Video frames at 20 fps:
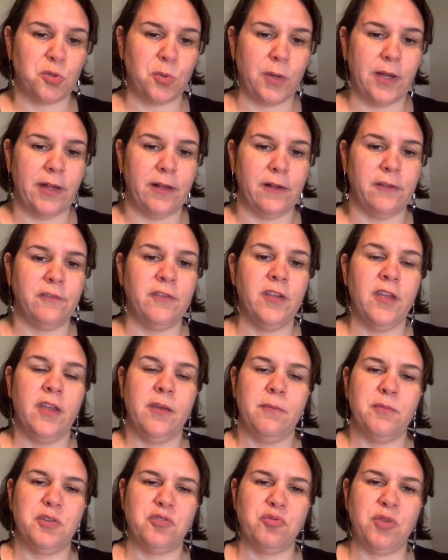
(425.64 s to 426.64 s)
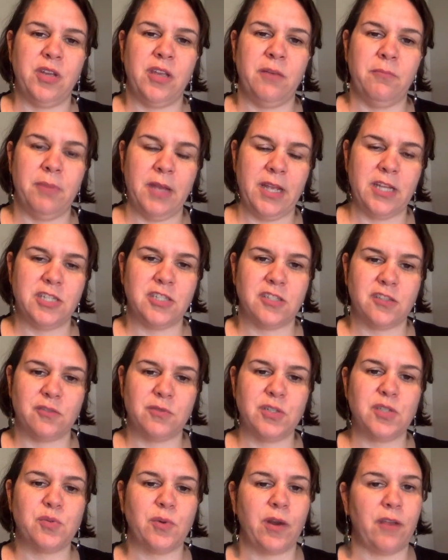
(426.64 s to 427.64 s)
12, between pages
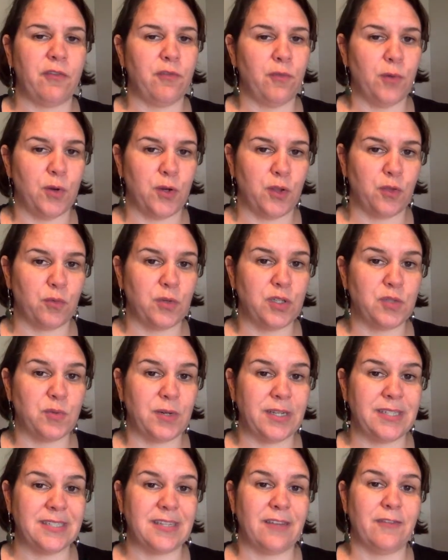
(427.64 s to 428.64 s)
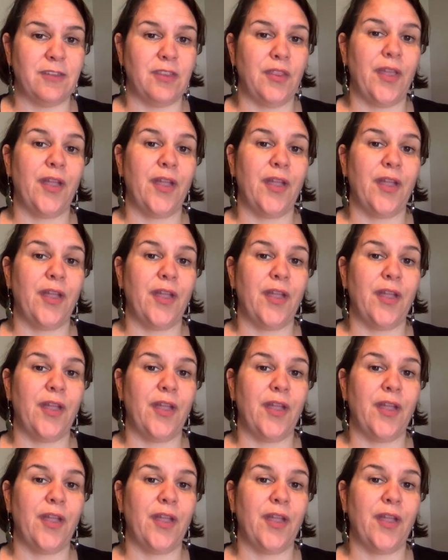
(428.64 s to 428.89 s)
324 to 327,